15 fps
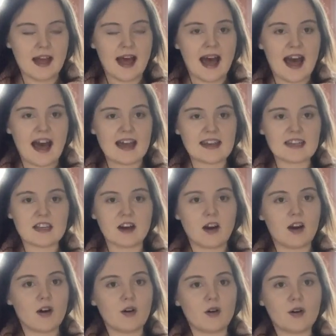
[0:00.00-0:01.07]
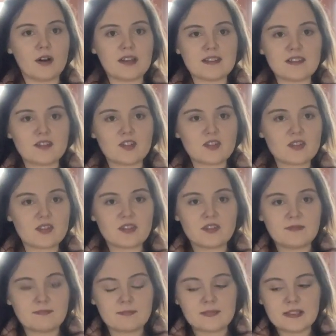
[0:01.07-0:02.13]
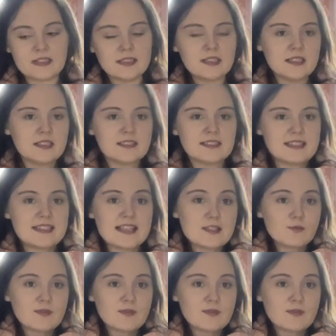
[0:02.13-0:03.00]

And oh, it's just, this